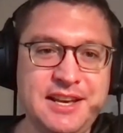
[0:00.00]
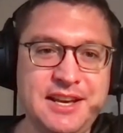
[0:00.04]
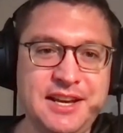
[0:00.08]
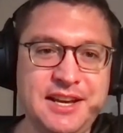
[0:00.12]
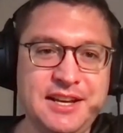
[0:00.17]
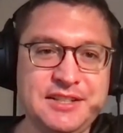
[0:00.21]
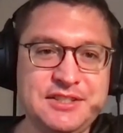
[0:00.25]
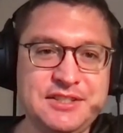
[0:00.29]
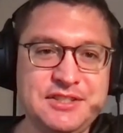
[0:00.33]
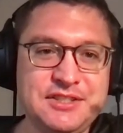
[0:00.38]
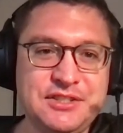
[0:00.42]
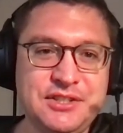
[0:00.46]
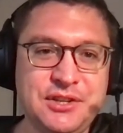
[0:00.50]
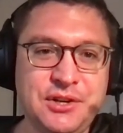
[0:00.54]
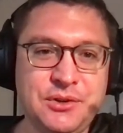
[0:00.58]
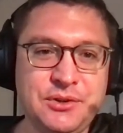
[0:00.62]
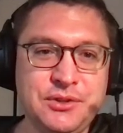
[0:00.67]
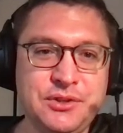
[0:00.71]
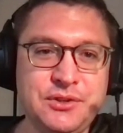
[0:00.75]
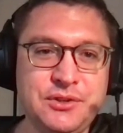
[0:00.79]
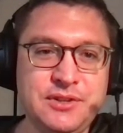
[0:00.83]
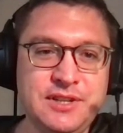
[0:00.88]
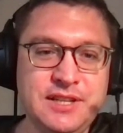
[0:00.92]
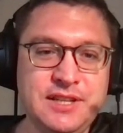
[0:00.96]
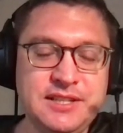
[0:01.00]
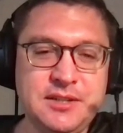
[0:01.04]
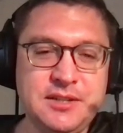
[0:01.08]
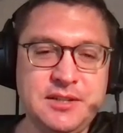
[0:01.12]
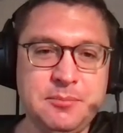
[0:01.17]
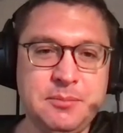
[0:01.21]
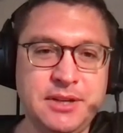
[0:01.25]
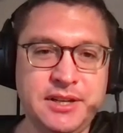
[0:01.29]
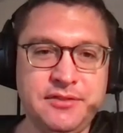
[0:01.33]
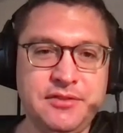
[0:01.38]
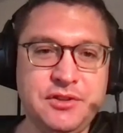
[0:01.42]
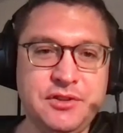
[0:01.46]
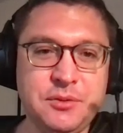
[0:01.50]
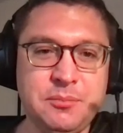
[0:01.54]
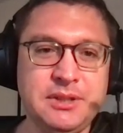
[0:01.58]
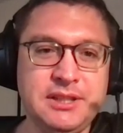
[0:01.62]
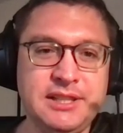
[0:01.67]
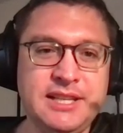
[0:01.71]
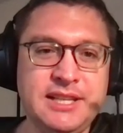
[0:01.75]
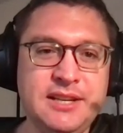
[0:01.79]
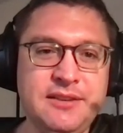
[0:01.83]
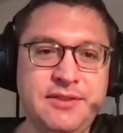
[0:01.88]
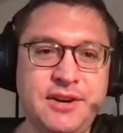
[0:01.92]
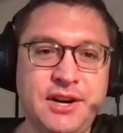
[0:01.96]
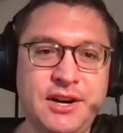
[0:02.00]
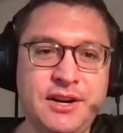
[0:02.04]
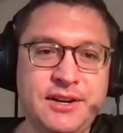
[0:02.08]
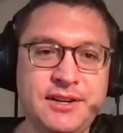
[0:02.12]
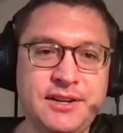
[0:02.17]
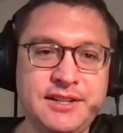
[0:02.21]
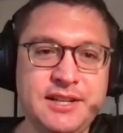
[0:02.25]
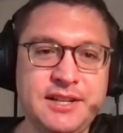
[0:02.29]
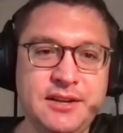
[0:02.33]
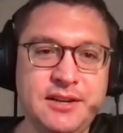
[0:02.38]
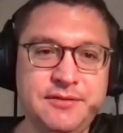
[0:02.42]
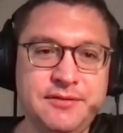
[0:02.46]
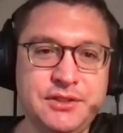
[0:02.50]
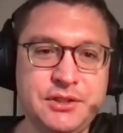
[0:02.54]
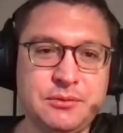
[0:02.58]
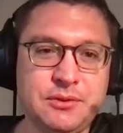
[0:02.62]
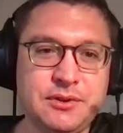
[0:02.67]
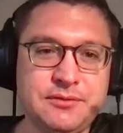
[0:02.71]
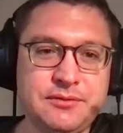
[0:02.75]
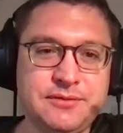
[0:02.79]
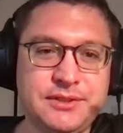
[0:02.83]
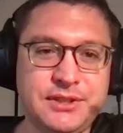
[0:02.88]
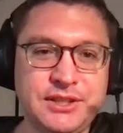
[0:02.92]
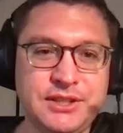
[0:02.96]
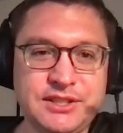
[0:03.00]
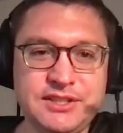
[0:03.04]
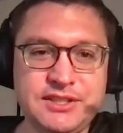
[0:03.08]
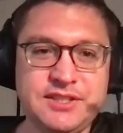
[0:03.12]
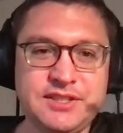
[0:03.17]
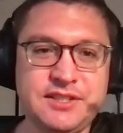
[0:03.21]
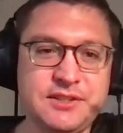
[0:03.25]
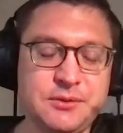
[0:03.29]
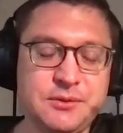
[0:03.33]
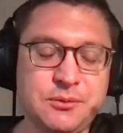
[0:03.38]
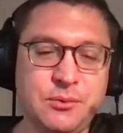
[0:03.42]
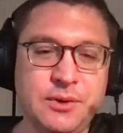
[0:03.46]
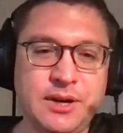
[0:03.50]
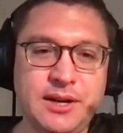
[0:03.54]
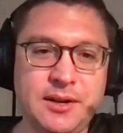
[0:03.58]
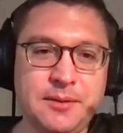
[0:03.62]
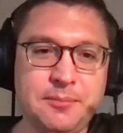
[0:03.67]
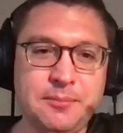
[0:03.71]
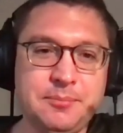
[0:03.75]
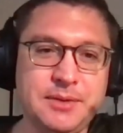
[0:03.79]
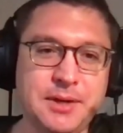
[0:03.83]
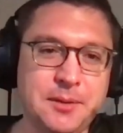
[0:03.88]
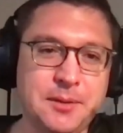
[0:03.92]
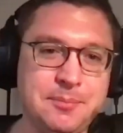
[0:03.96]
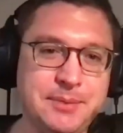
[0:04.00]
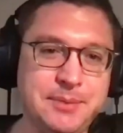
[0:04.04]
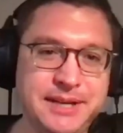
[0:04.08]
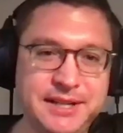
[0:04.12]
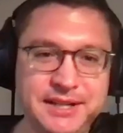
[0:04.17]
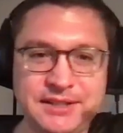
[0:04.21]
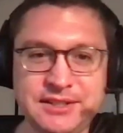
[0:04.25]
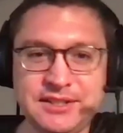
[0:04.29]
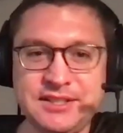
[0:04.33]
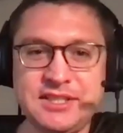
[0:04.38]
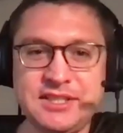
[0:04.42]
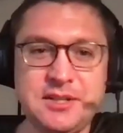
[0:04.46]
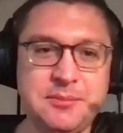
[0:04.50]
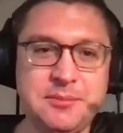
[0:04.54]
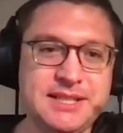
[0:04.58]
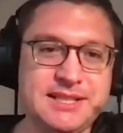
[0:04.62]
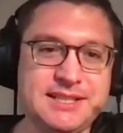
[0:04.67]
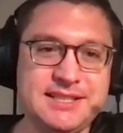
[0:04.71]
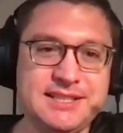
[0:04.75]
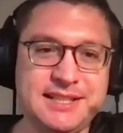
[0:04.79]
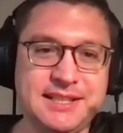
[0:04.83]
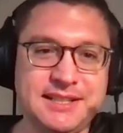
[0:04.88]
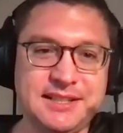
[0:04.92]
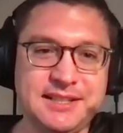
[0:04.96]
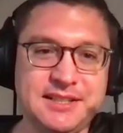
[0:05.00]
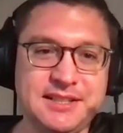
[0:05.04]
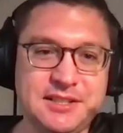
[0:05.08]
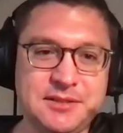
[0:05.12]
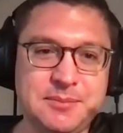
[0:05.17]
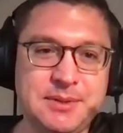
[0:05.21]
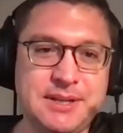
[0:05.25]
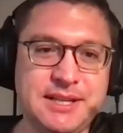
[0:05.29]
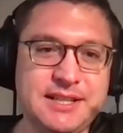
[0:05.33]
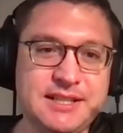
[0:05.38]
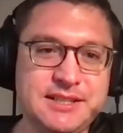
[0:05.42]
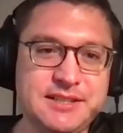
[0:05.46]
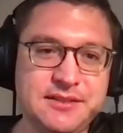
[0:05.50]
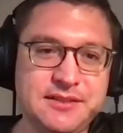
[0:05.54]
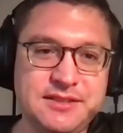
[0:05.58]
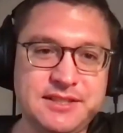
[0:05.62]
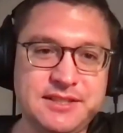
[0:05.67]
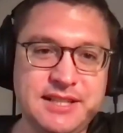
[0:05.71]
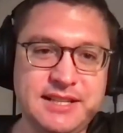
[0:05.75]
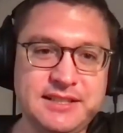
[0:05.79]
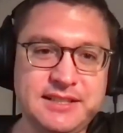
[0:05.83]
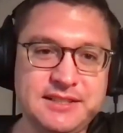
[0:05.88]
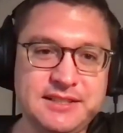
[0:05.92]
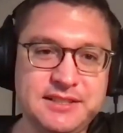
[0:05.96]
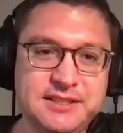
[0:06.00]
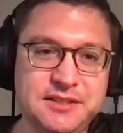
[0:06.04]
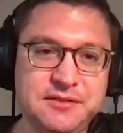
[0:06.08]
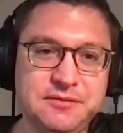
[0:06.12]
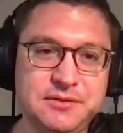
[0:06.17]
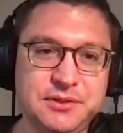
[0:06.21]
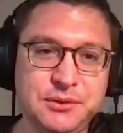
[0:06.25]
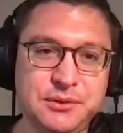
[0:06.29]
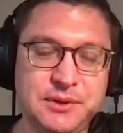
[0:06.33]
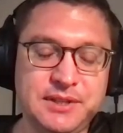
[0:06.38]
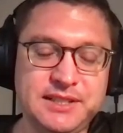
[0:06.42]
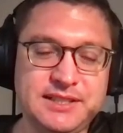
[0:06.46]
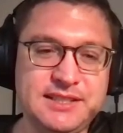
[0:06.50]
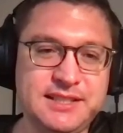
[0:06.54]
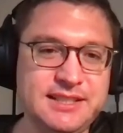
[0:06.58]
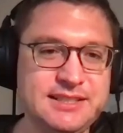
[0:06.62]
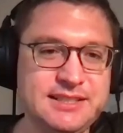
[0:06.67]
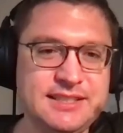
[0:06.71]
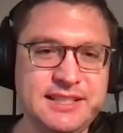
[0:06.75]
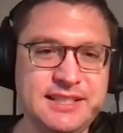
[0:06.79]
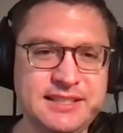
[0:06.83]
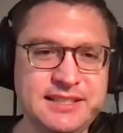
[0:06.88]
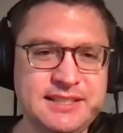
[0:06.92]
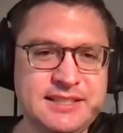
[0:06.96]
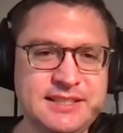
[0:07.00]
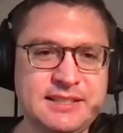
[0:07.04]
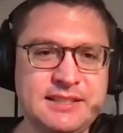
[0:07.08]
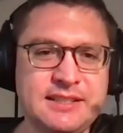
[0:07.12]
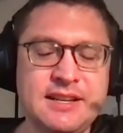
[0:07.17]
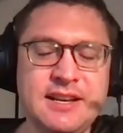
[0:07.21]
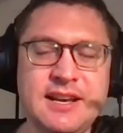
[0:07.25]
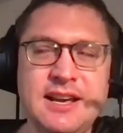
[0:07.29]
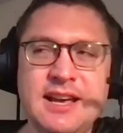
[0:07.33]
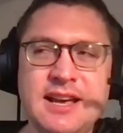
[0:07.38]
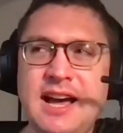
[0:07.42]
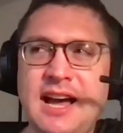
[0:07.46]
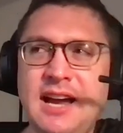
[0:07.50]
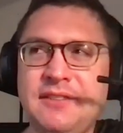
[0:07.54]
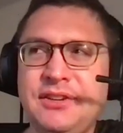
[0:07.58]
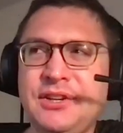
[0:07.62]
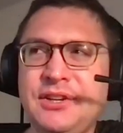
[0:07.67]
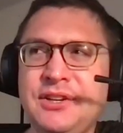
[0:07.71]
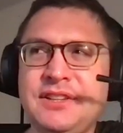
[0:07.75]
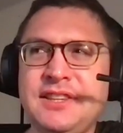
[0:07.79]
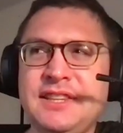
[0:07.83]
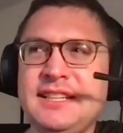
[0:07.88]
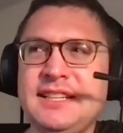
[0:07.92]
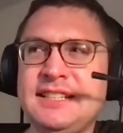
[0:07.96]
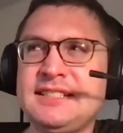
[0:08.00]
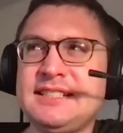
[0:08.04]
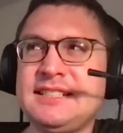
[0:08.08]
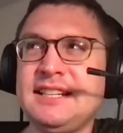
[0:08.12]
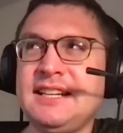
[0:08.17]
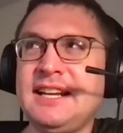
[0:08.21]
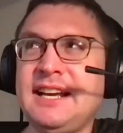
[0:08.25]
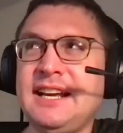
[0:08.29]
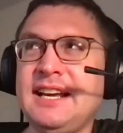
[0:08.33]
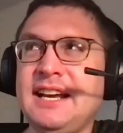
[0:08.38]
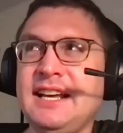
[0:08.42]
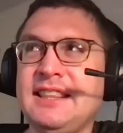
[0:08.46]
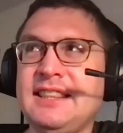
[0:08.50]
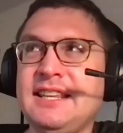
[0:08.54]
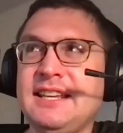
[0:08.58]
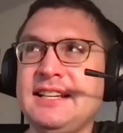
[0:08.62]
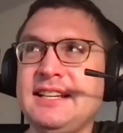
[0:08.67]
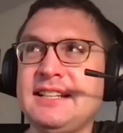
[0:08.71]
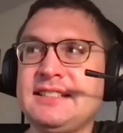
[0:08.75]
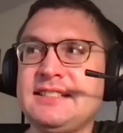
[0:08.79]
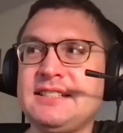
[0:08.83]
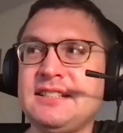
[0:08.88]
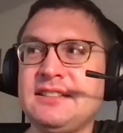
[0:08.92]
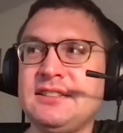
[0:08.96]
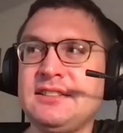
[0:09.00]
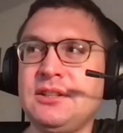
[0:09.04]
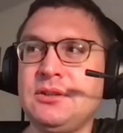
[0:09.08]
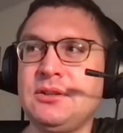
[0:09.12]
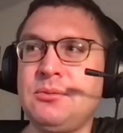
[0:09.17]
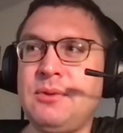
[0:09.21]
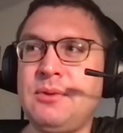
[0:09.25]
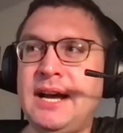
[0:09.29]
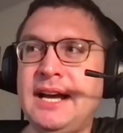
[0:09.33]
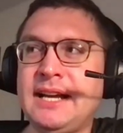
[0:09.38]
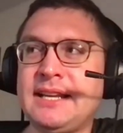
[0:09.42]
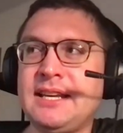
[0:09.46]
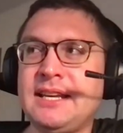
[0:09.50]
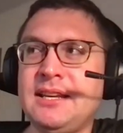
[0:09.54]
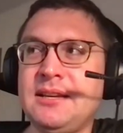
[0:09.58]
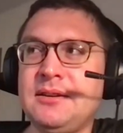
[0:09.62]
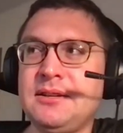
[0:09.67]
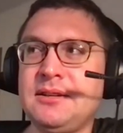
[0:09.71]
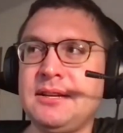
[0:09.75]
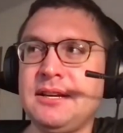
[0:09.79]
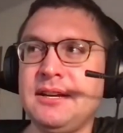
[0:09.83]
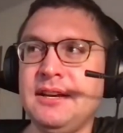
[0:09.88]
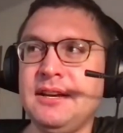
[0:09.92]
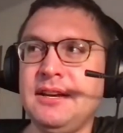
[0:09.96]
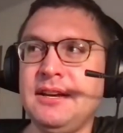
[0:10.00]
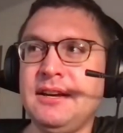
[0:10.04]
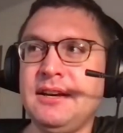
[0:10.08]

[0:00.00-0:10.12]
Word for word: And so you need to, if you believe hard enough, you'll reverse what appears to be sickness because of Satan's influence. And it's, it's, I've heard this, and I, I think it's a little wacky.